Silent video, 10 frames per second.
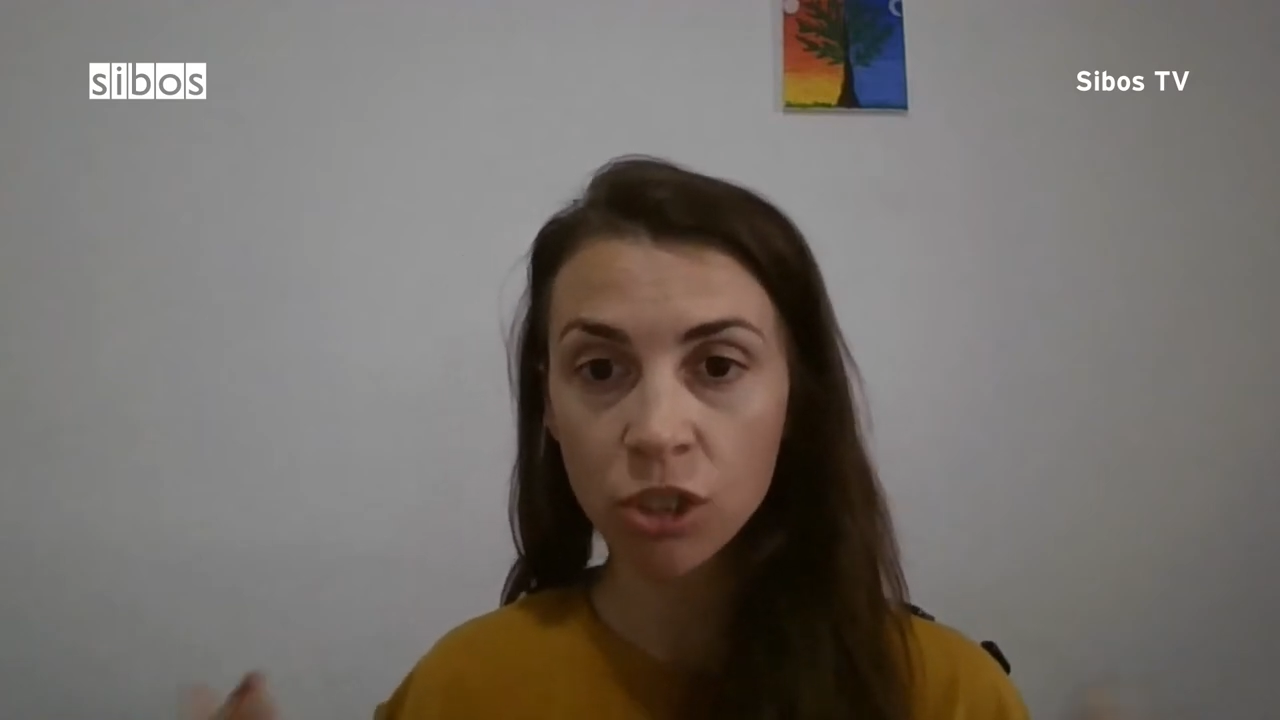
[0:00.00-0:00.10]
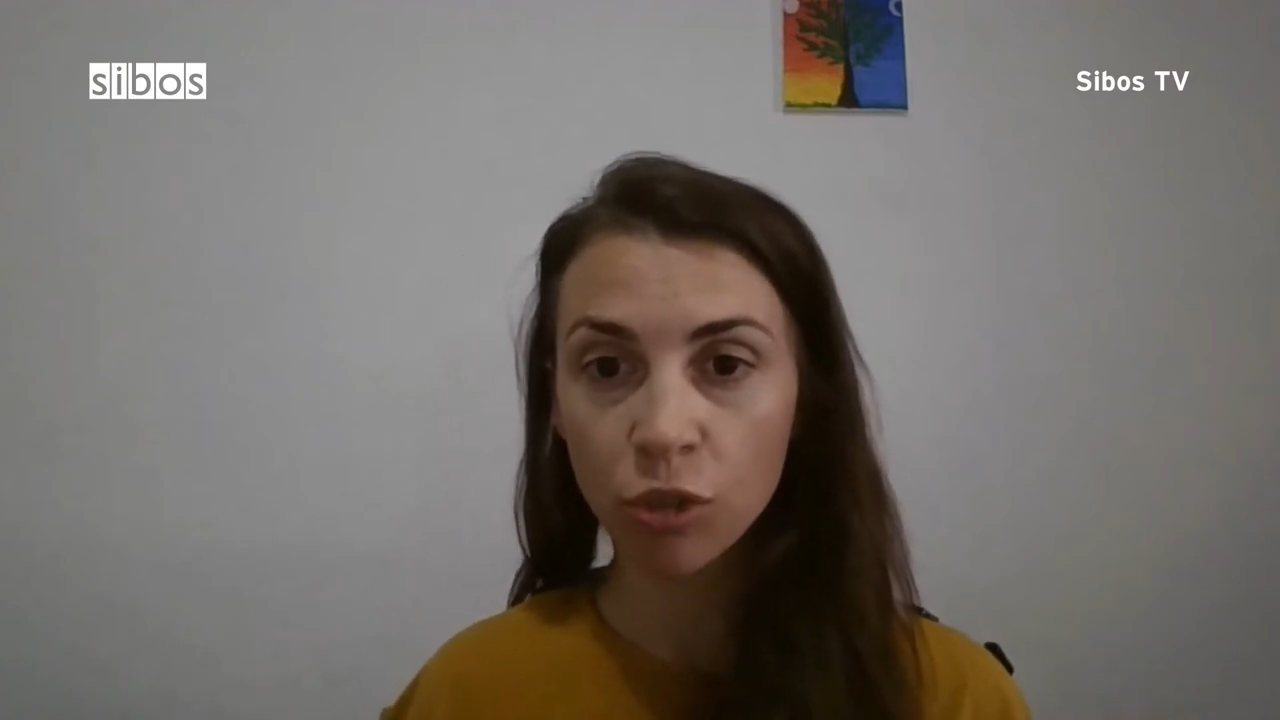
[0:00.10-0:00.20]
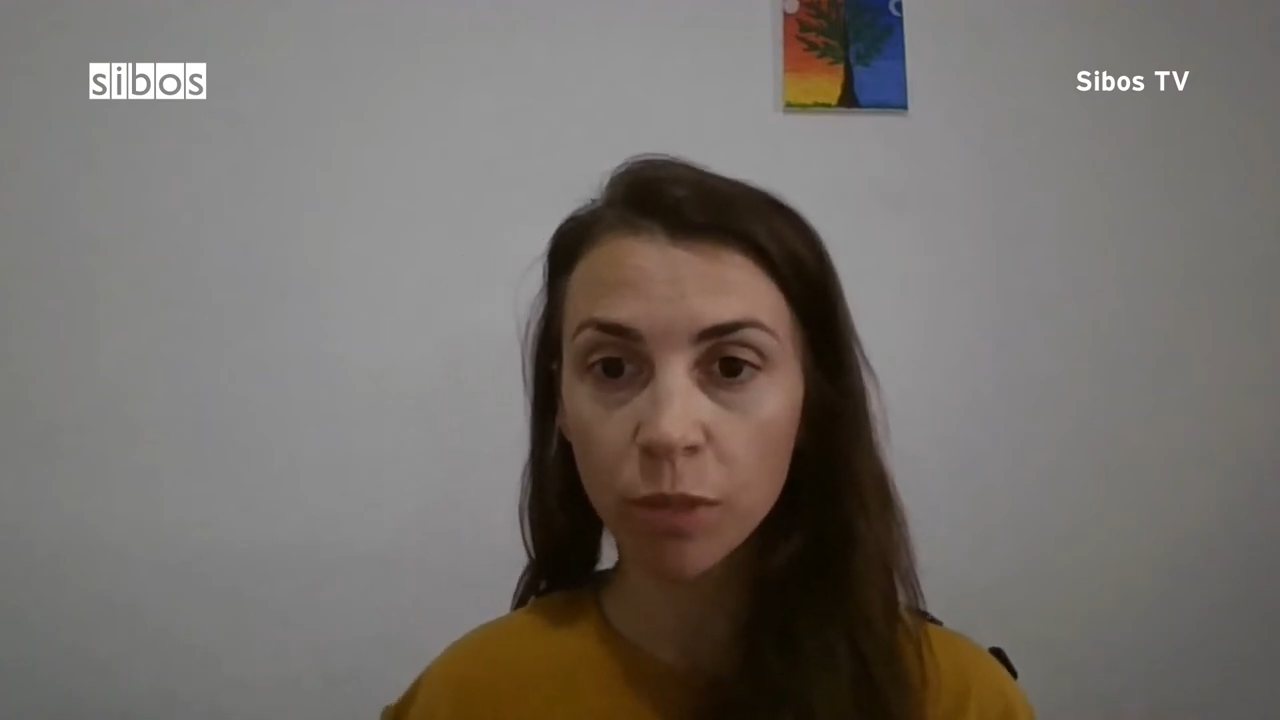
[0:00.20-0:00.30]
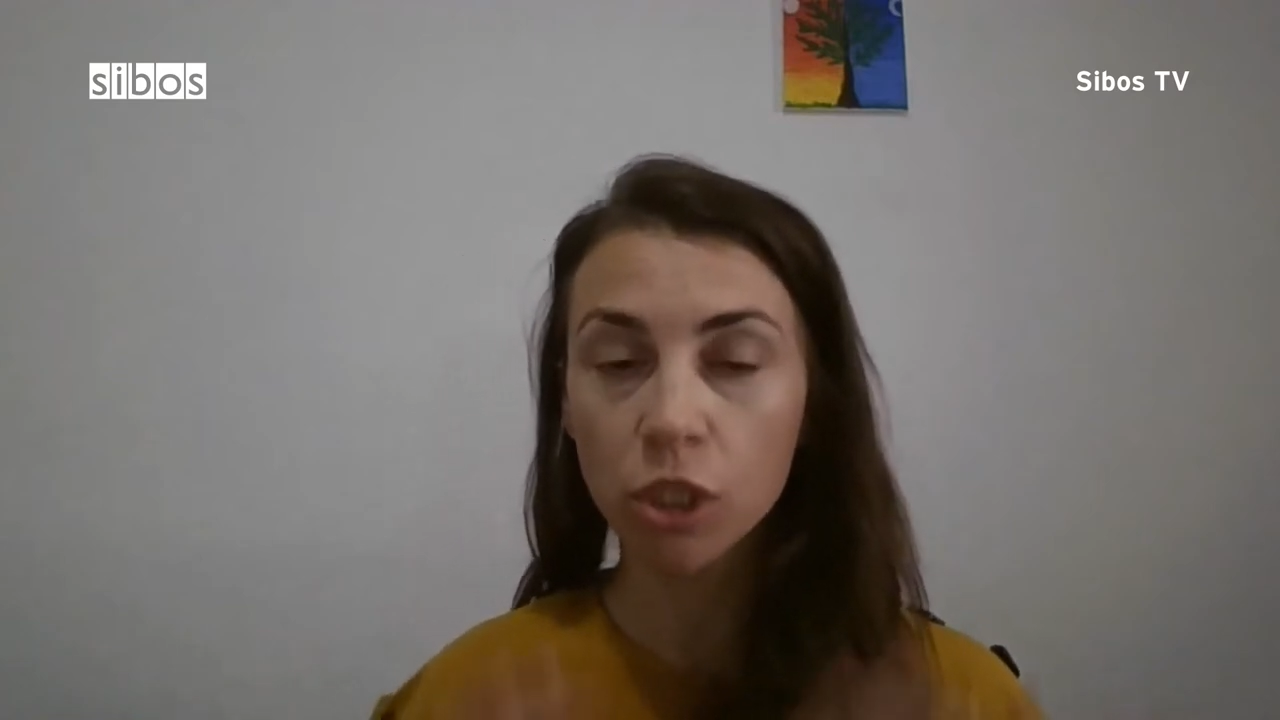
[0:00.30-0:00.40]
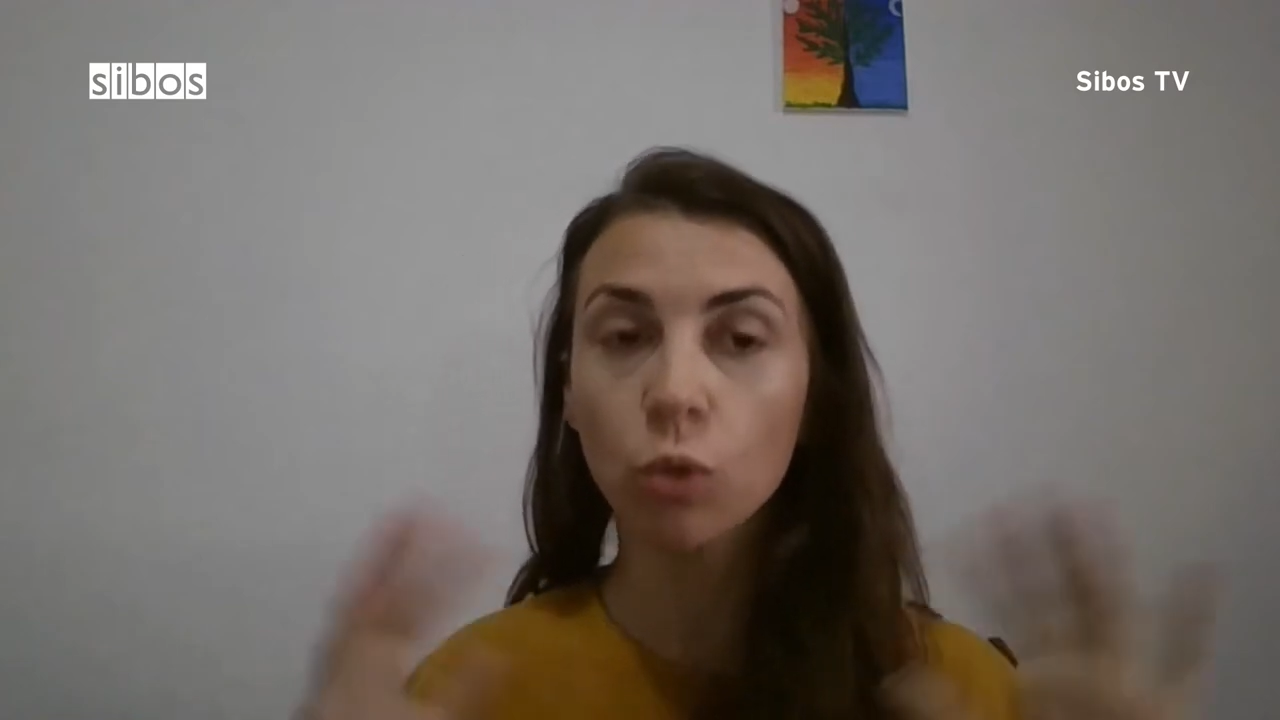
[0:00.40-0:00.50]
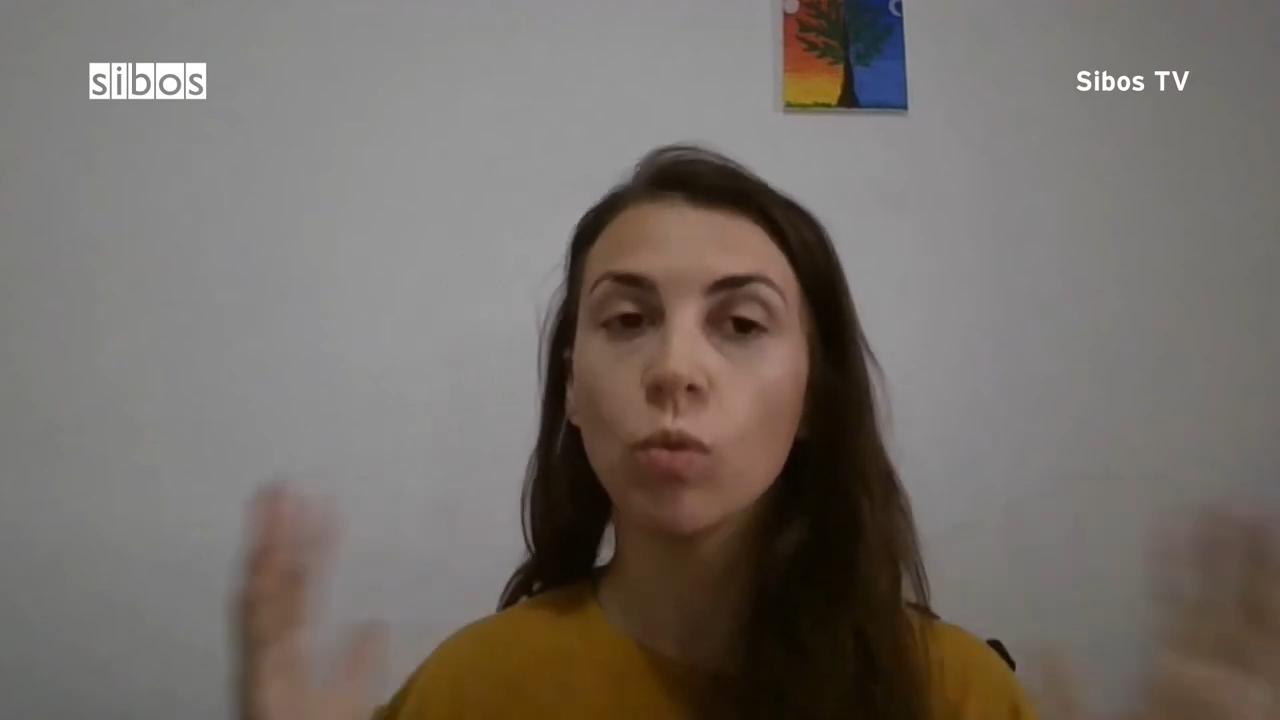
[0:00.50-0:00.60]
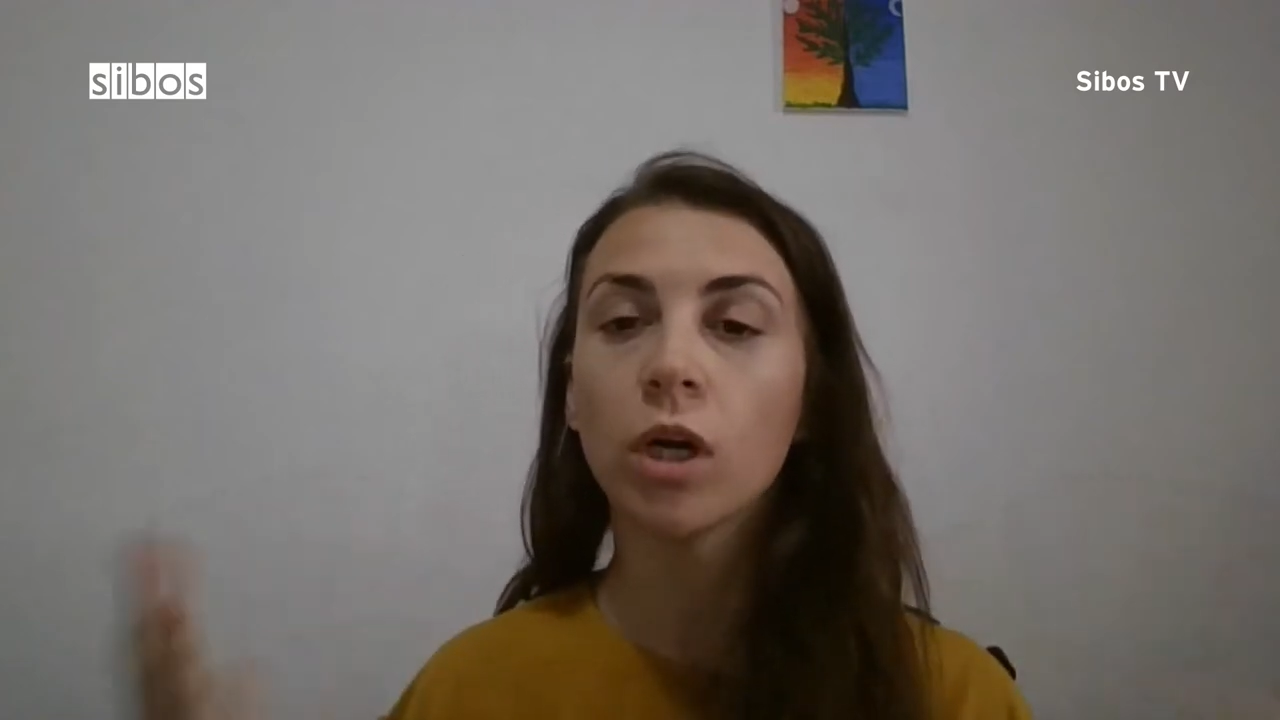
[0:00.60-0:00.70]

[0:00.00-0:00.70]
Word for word: consumers